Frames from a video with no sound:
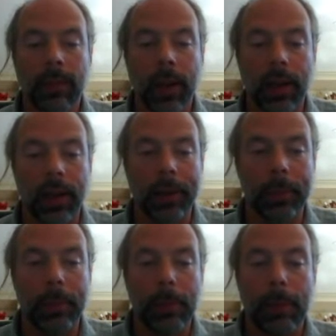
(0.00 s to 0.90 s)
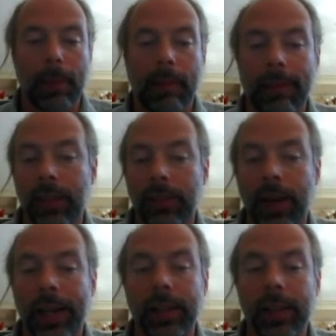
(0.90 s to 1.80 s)
And then
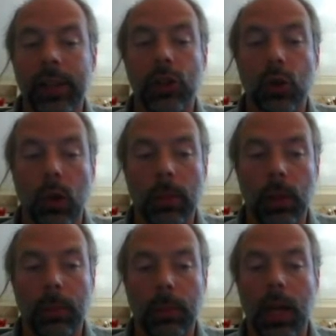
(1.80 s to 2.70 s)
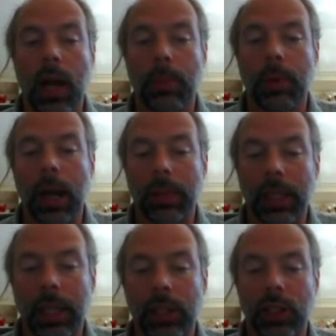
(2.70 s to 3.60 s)
finally, the normal block
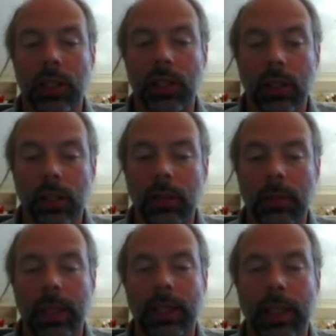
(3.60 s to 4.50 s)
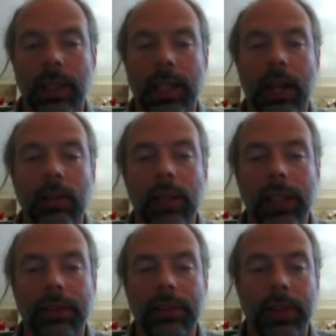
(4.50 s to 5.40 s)
propagation by sending out an
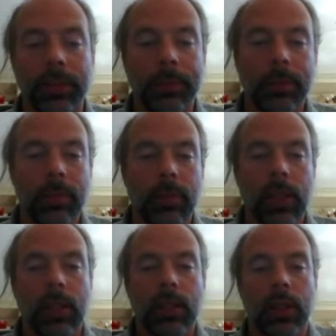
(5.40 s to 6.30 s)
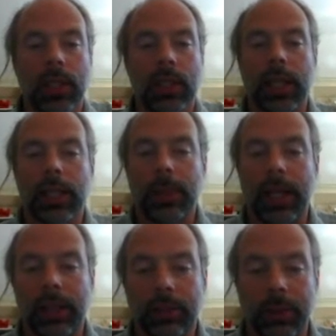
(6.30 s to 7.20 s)
IM. So this is
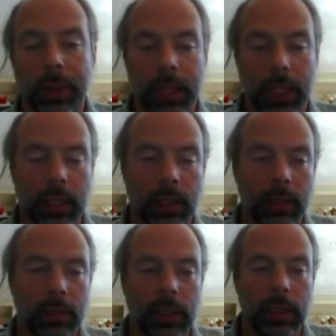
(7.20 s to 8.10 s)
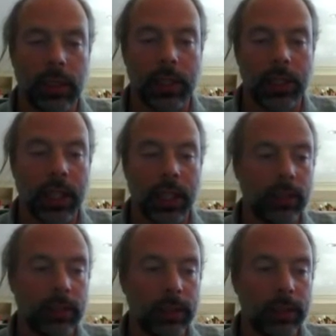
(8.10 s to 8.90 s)
expedited forwarding in a nutshell.